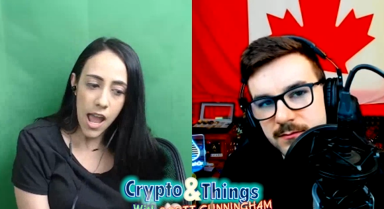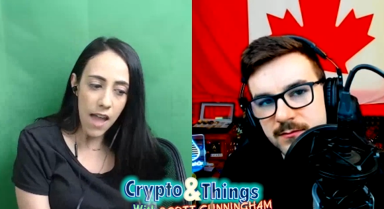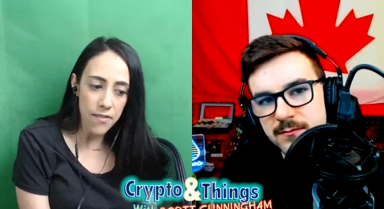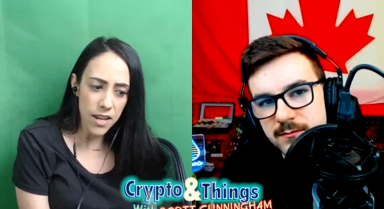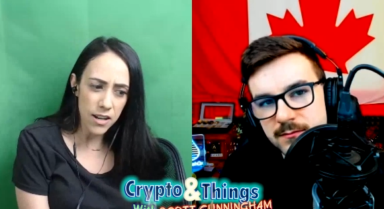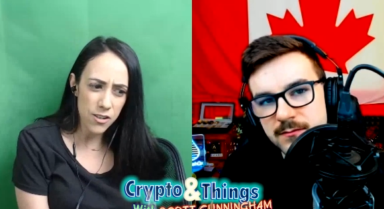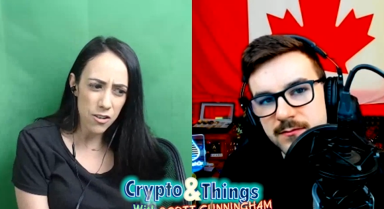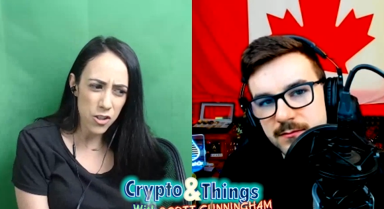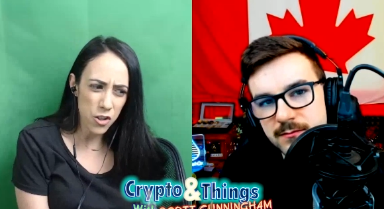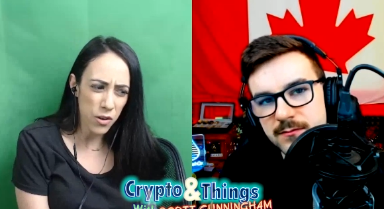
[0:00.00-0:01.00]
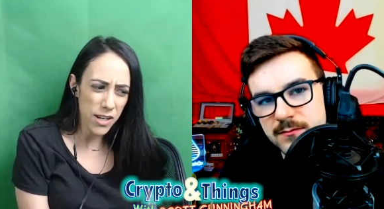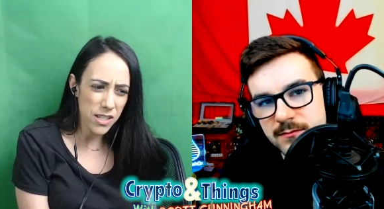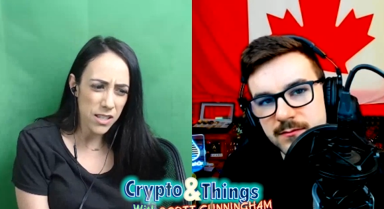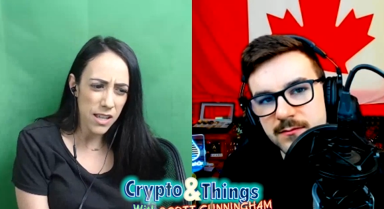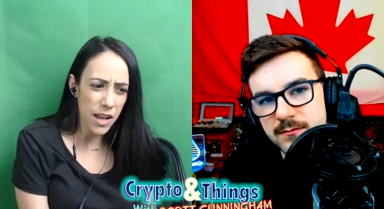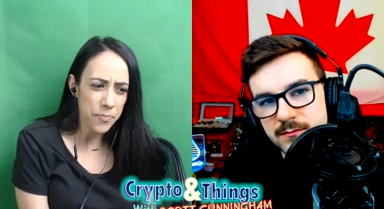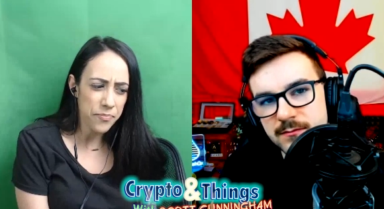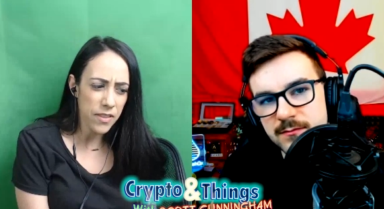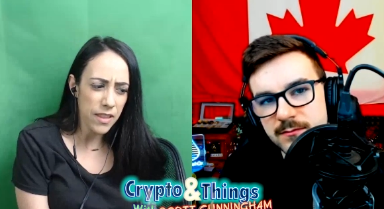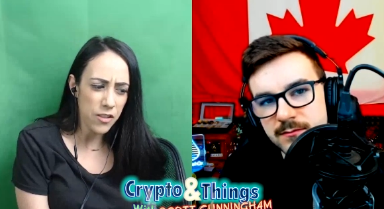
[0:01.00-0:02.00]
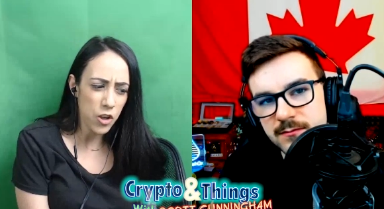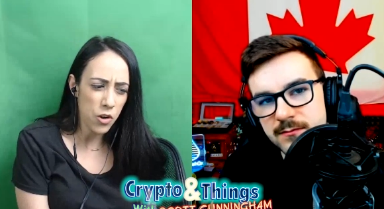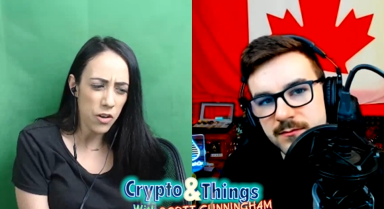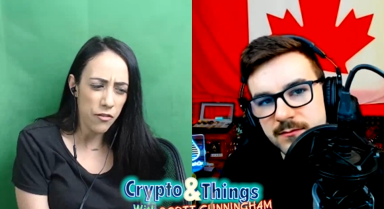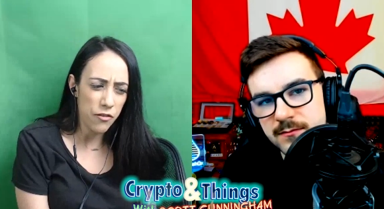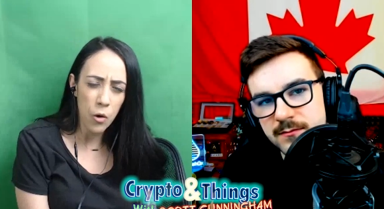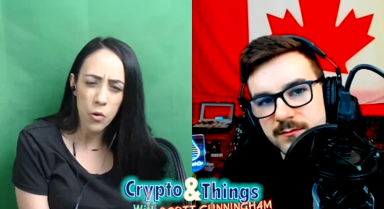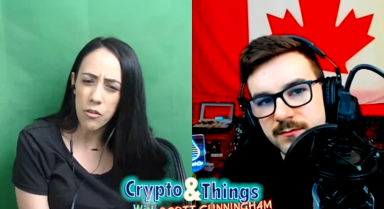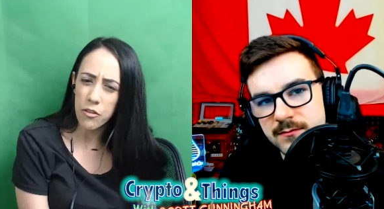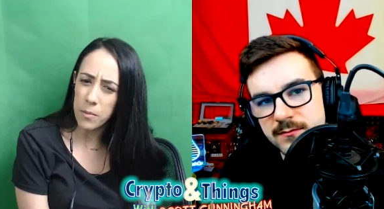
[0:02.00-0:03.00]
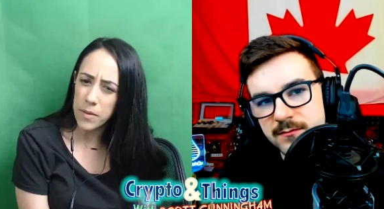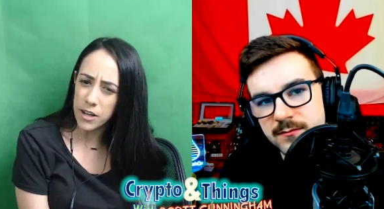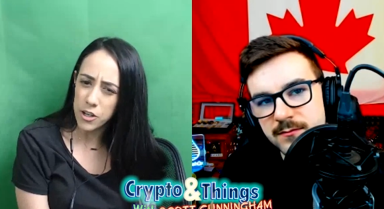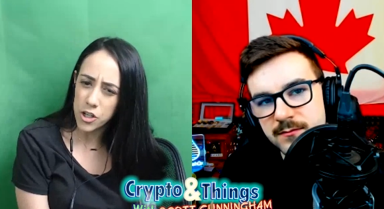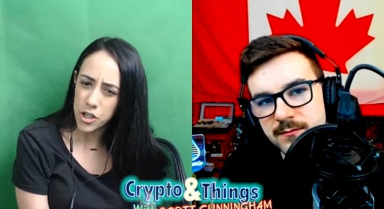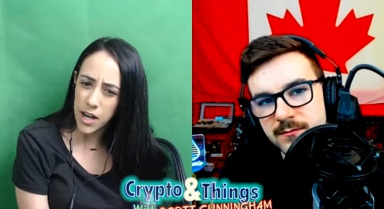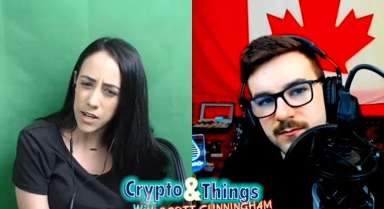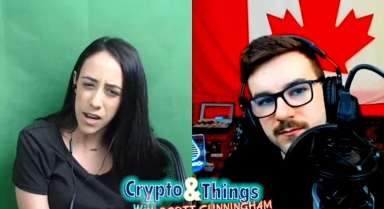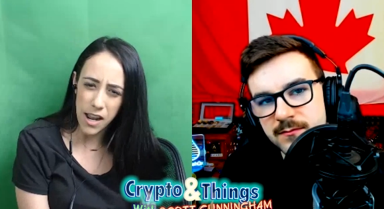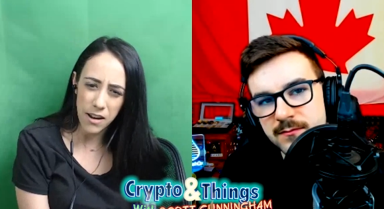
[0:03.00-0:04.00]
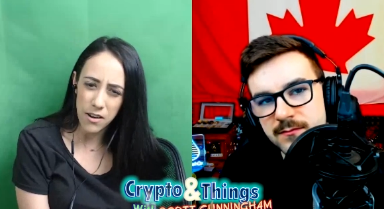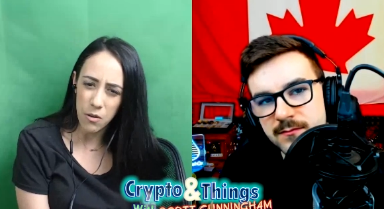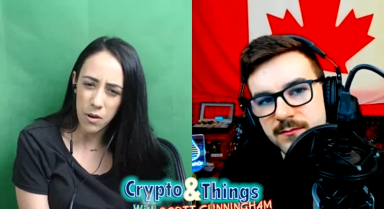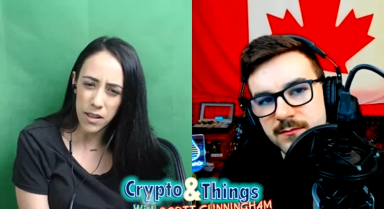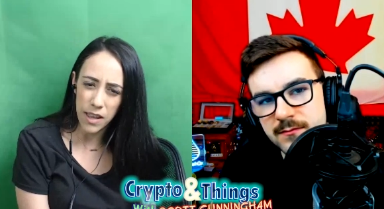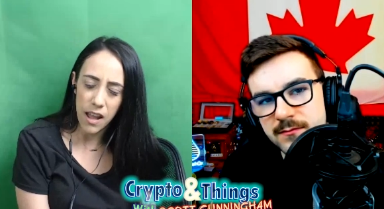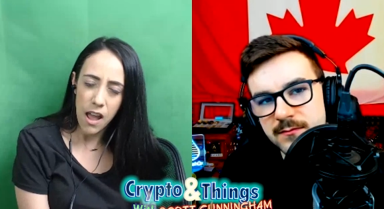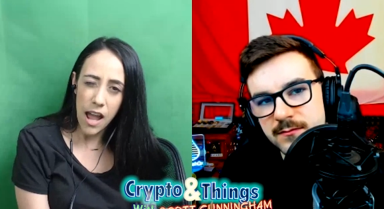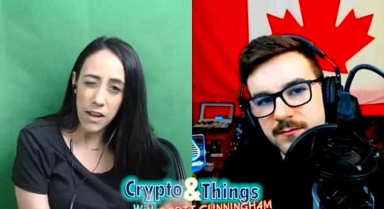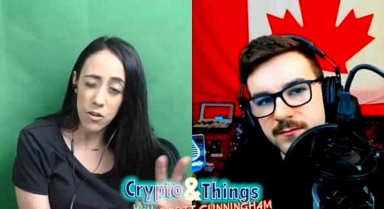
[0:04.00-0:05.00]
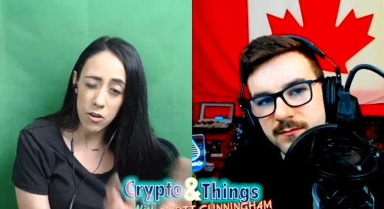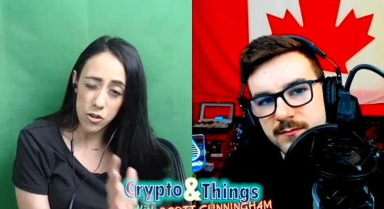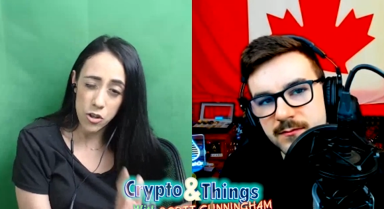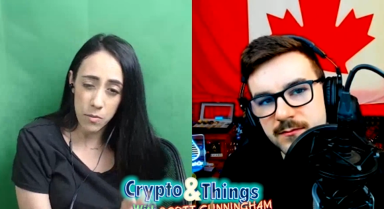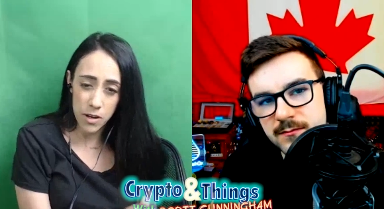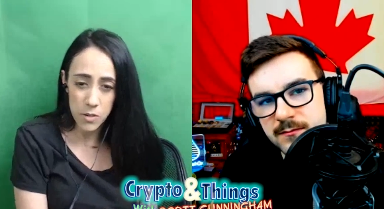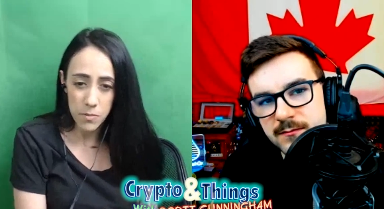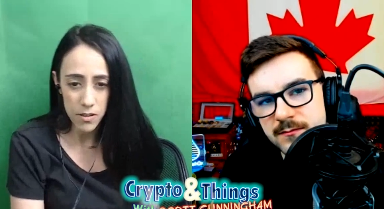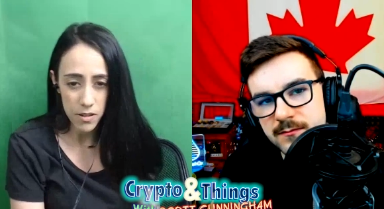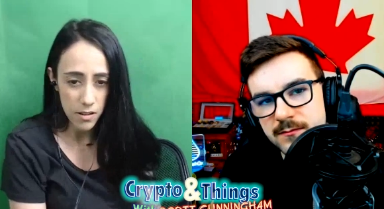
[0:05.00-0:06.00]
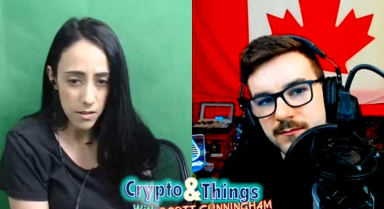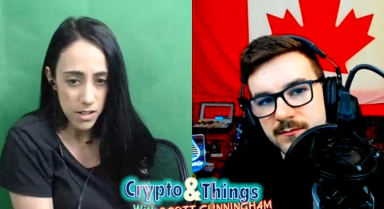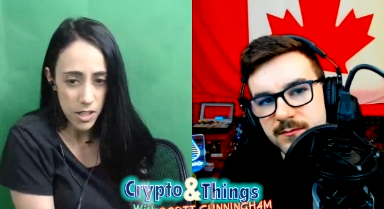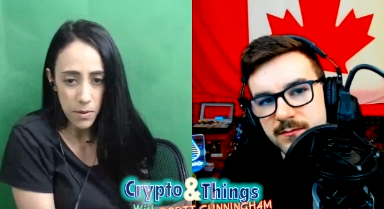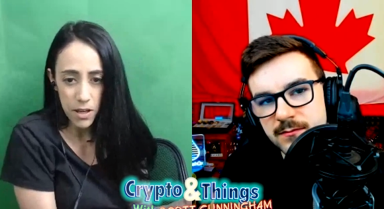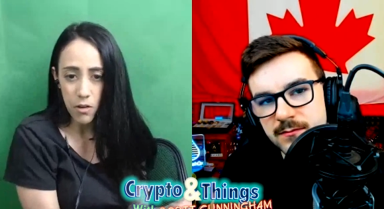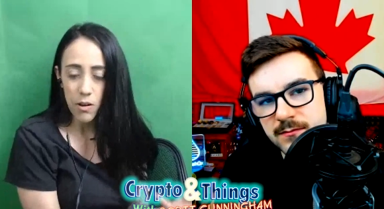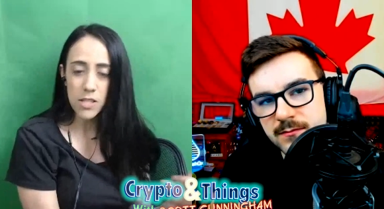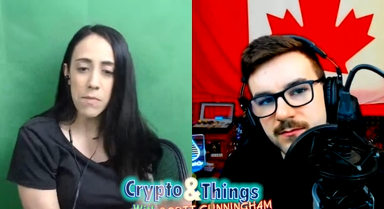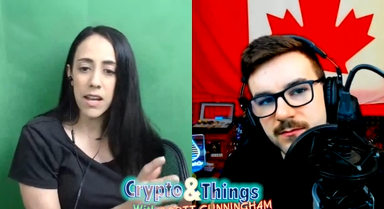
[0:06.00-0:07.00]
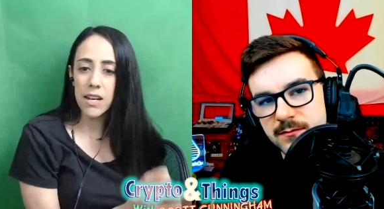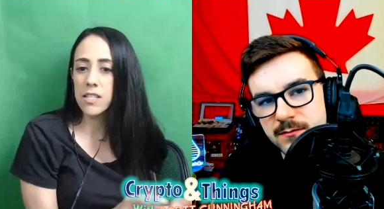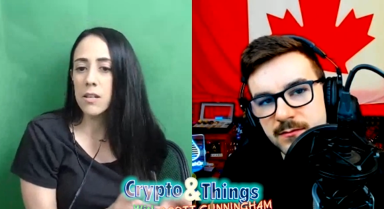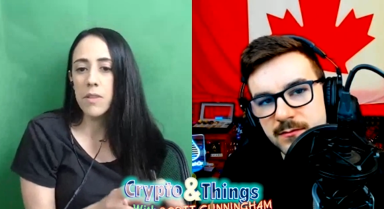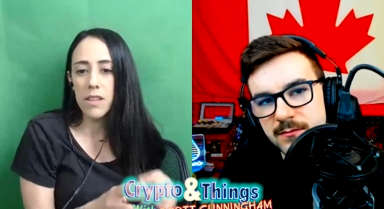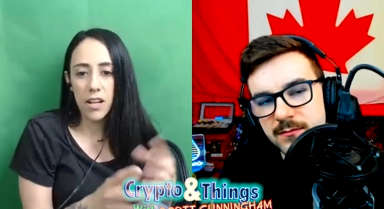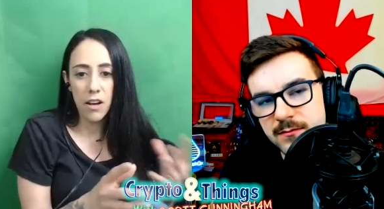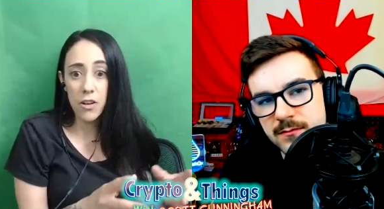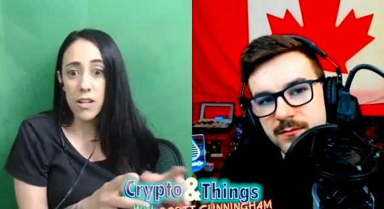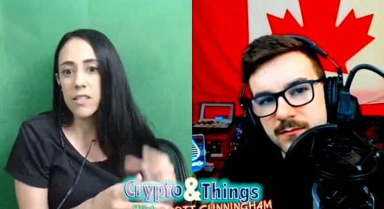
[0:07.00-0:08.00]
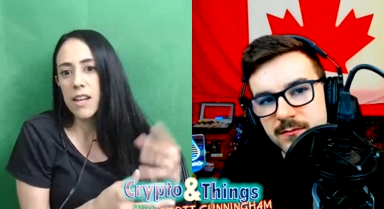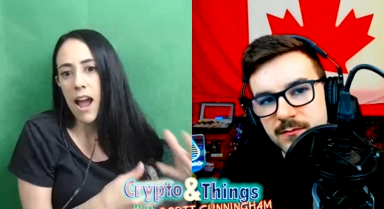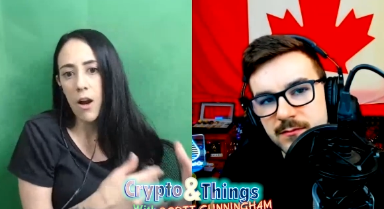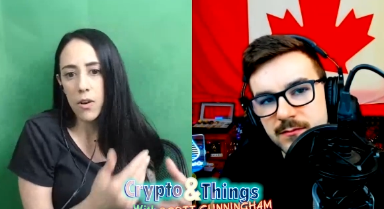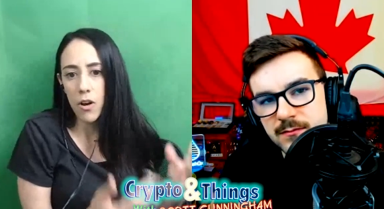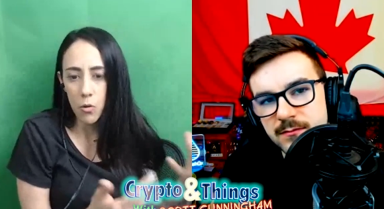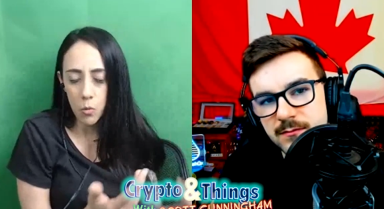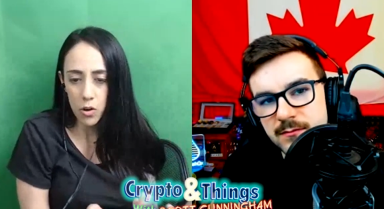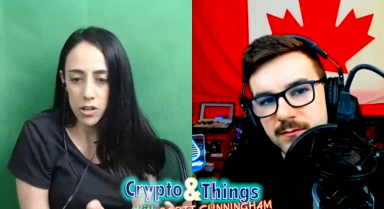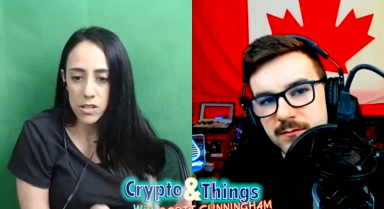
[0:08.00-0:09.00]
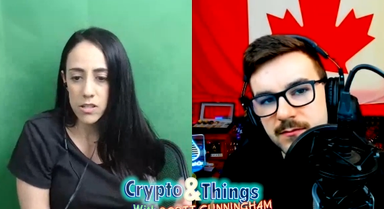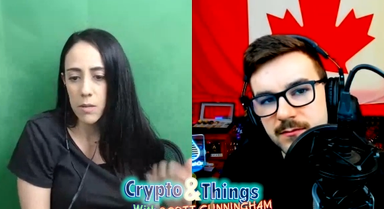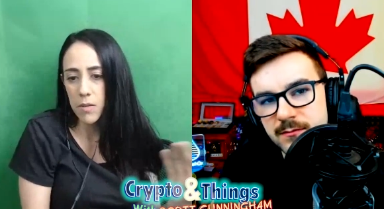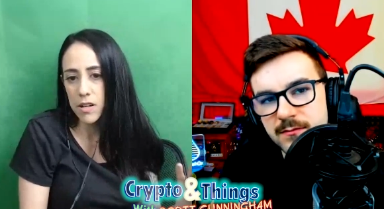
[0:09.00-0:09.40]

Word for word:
Speaker 1: And then it's also crazy that, that you can vote from an exchange. I had no, like, I don't know too much about the, the D P O S mechanism and the governance and how it all works, because I'm not a